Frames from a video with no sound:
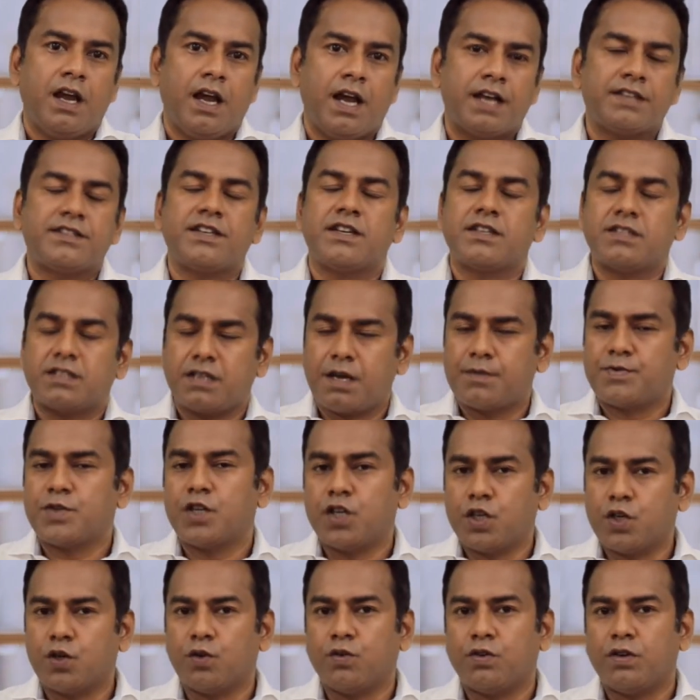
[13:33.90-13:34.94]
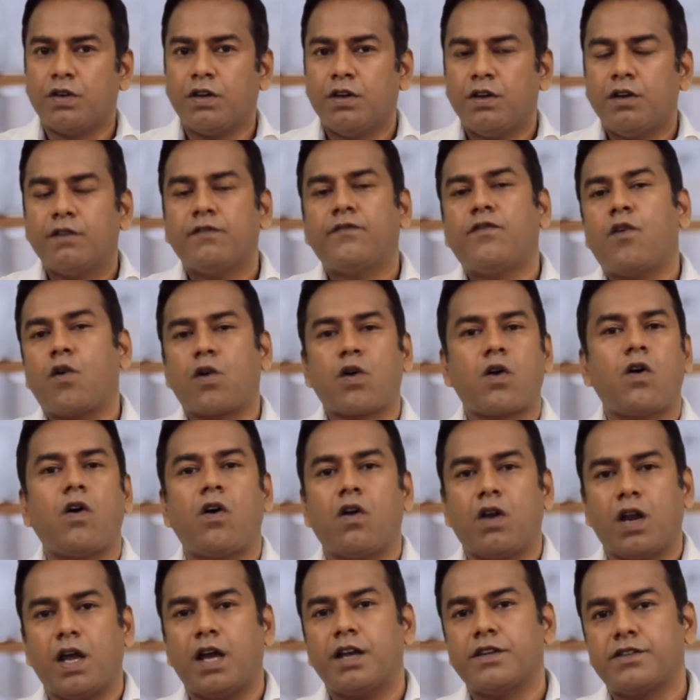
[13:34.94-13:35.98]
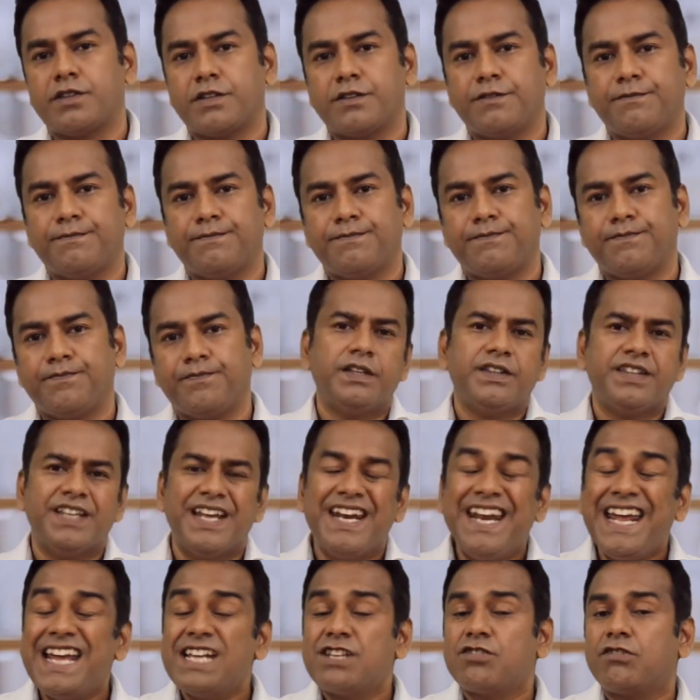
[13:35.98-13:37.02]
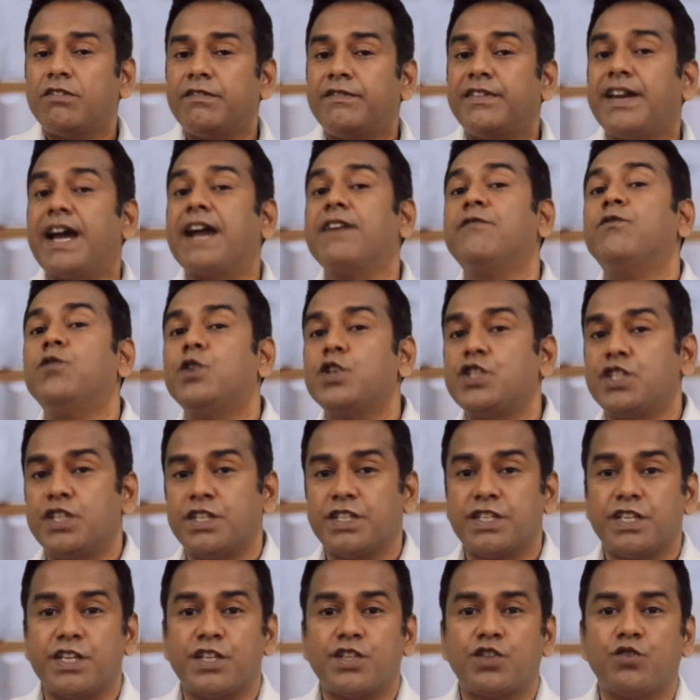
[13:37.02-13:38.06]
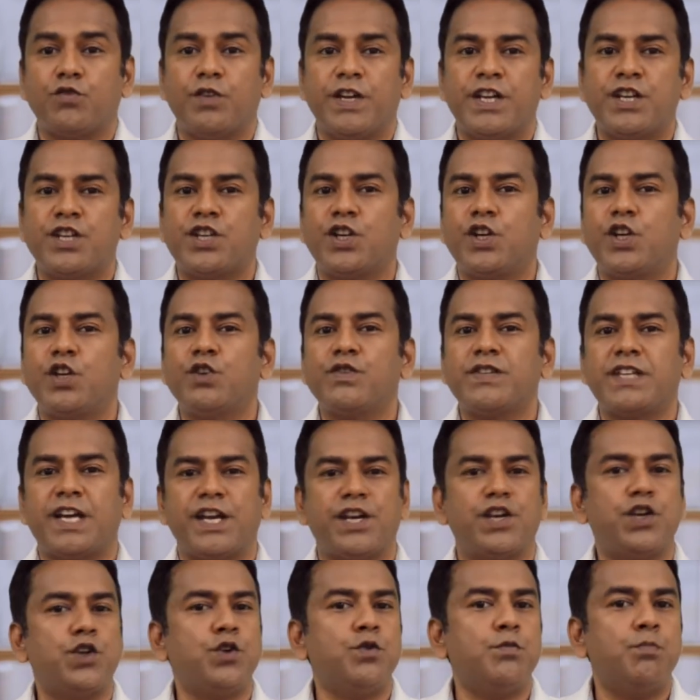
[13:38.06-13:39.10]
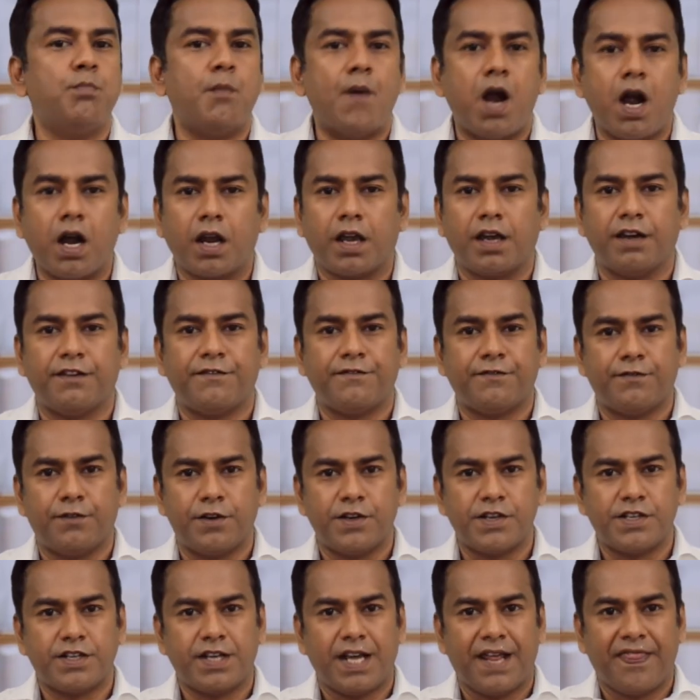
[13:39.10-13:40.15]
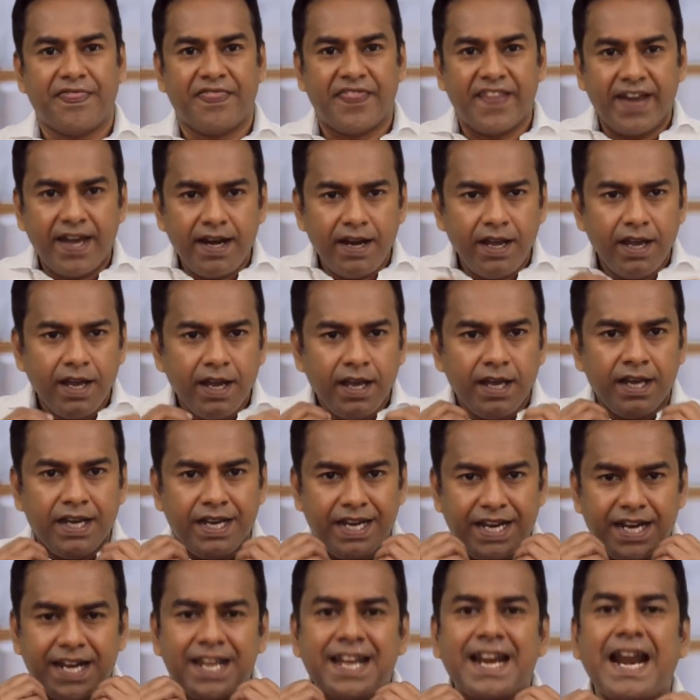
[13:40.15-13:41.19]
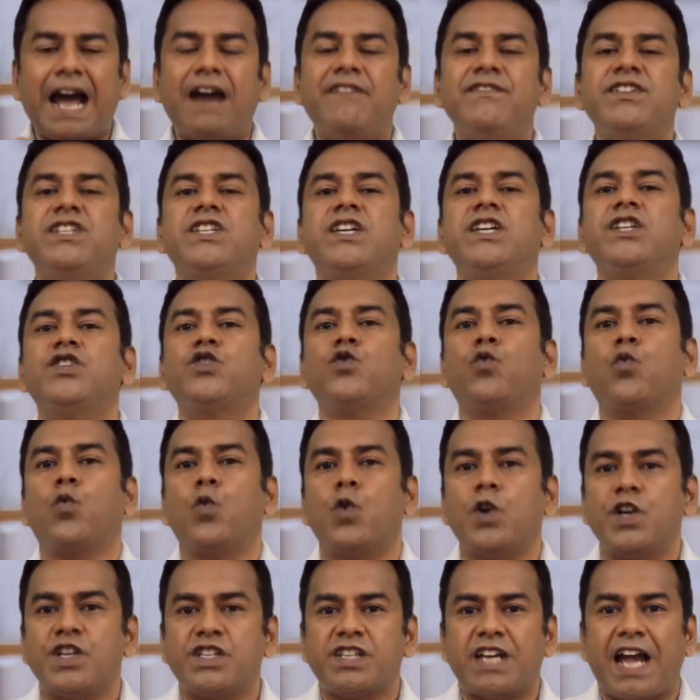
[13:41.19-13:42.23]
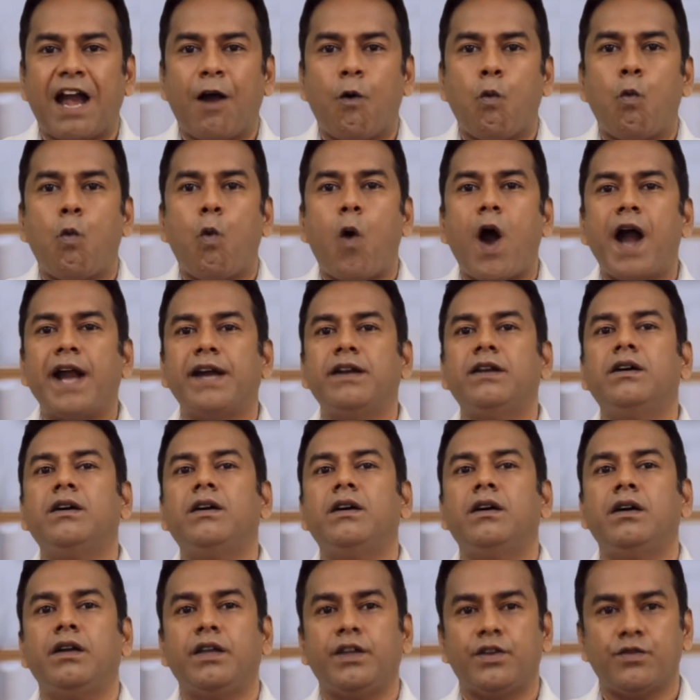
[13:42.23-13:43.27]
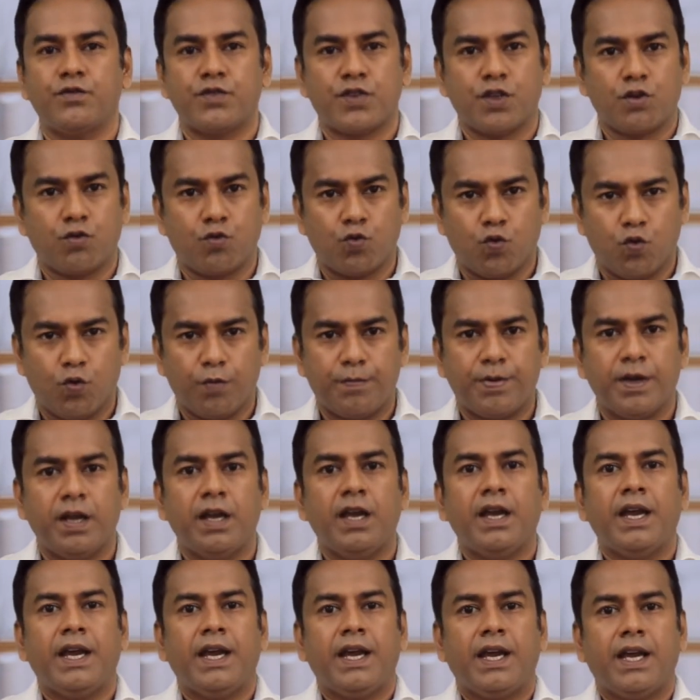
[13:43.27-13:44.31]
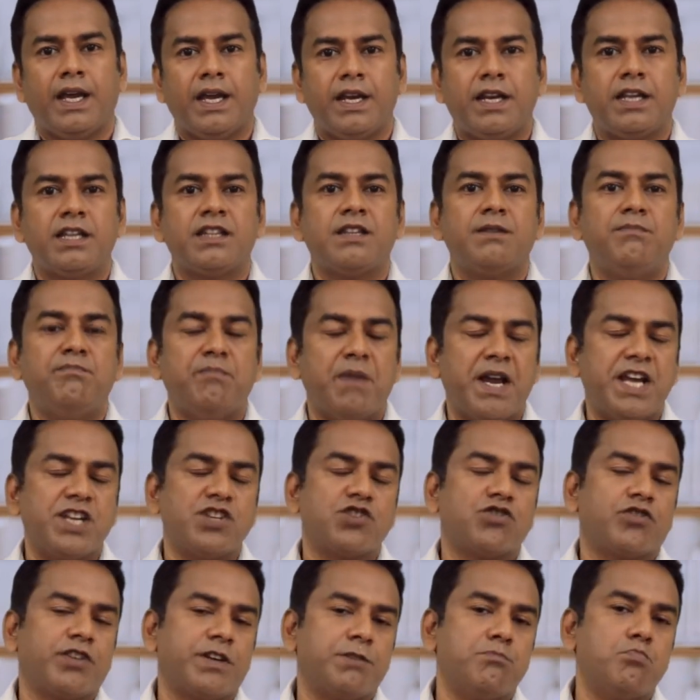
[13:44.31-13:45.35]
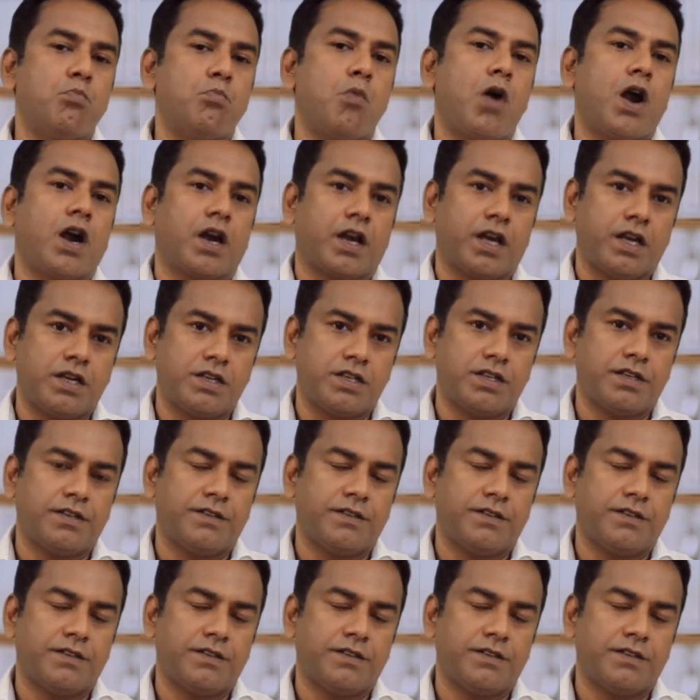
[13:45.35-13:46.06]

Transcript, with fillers: as a substitute for colas. The nature of divergence is to introduce a new market first and then it gravitates towards a wider user group, hitting the mainstream market.